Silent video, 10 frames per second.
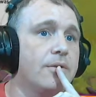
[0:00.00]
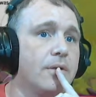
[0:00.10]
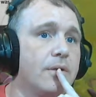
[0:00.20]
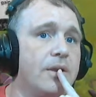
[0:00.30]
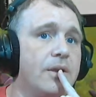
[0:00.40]

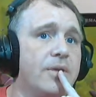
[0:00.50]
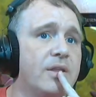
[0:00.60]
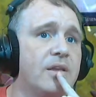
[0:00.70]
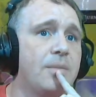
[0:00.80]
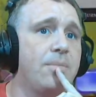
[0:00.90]
I don't get
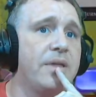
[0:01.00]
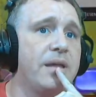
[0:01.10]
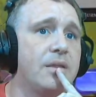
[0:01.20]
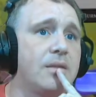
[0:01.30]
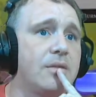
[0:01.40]
to get the
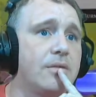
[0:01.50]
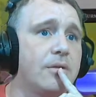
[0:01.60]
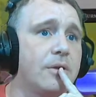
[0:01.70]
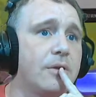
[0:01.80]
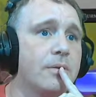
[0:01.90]
Plains this
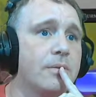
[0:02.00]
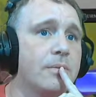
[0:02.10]
turn.